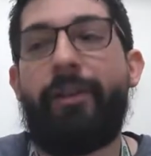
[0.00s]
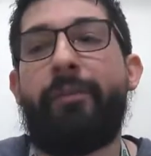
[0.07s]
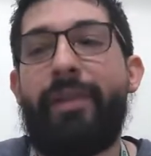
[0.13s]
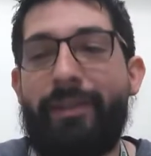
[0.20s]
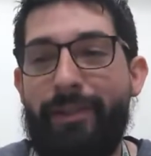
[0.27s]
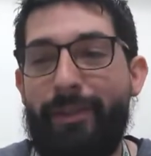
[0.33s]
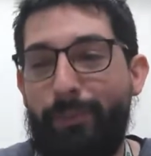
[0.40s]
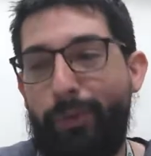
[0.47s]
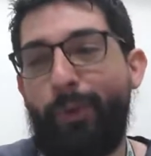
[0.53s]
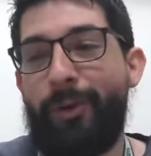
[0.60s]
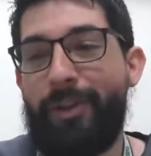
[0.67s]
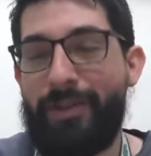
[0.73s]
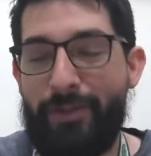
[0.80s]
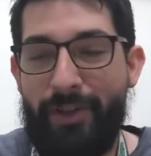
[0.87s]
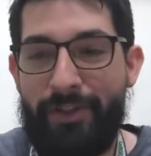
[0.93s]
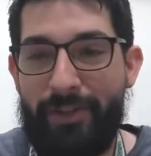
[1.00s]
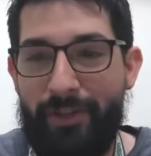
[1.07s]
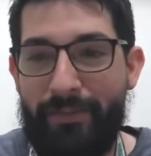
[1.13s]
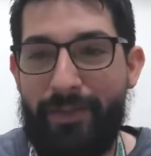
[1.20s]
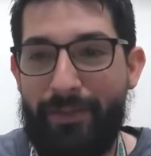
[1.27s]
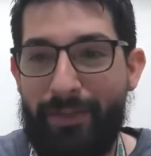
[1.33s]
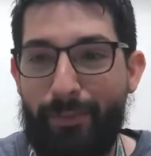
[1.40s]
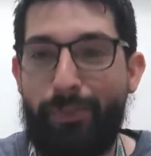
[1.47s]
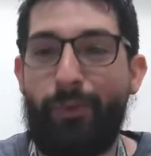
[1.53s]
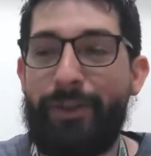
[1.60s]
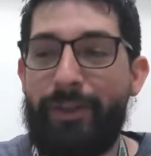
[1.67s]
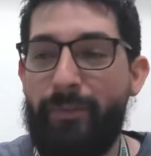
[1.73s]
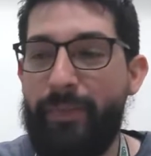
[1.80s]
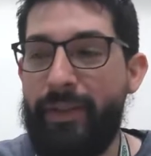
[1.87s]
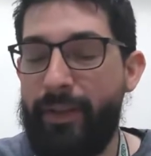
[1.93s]
cleared me to deploy, so I should have never
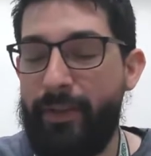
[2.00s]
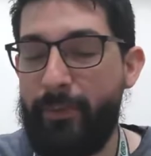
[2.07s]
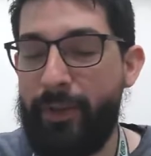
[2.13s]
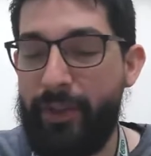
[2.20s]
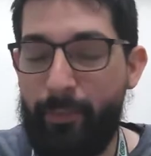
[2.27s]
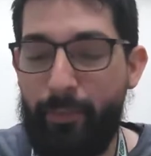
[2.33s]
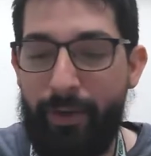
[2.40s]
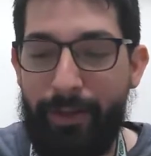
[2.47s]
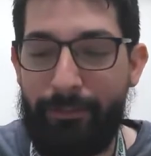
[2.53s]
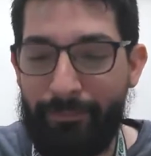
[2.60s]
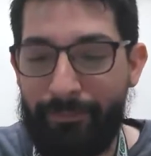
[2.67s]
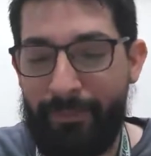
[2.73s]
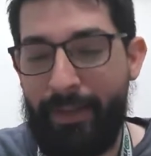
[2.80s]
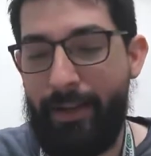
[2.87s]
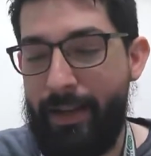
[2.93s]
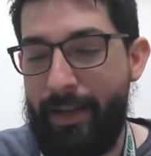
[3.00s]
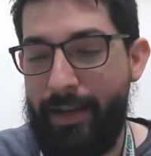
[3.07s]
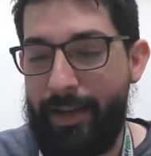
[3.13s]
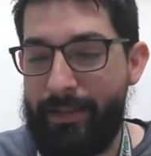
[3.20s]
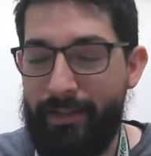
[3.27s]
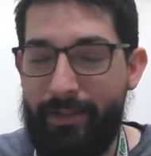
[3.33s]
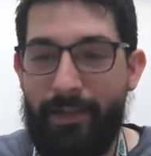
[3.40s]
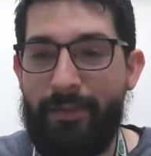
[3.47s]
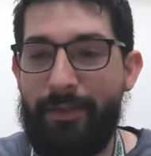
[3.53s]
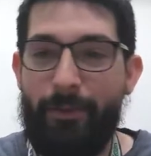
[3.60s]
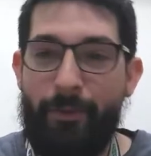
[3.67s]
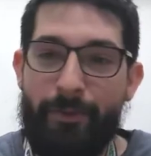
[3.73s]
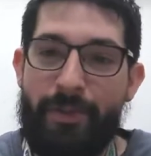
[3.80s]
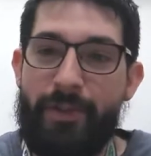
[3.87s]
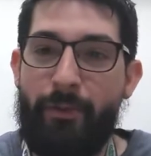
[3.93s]
deployed to begin with. But that's another
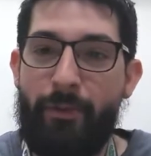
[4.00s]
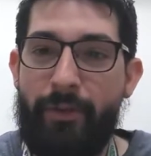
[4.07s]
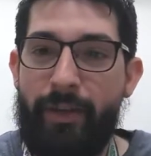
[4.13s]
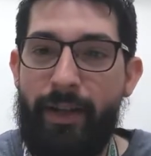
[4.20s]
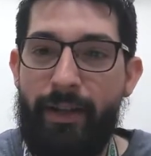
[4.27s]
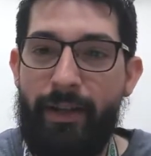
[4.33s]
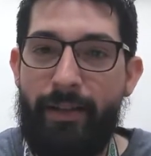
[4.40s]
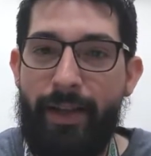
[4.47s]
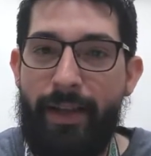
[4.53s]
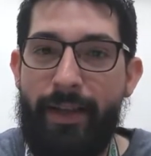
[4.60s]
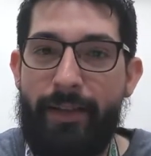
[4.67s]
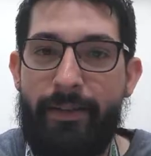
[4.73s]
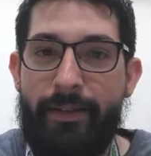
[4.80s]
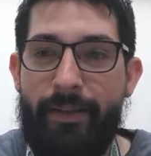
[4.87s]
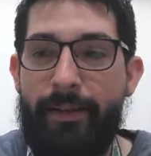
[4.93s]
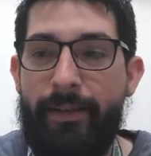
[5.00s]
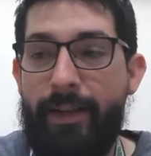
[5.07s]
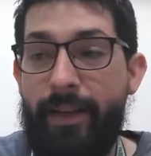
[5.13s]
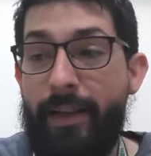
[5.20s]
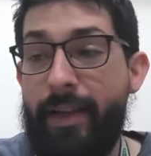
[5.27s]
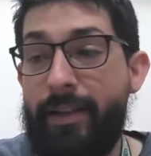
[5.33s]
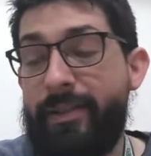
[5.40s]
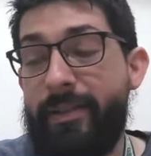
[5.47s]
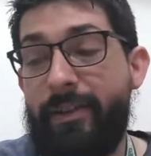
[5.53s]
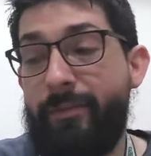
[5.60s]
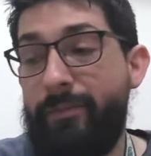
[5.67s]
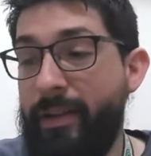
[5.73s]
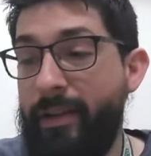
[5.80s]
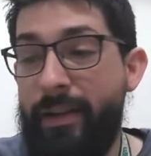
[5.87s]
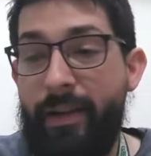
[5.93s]
whole story. And
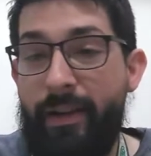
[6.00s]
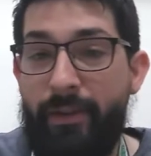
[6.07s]
so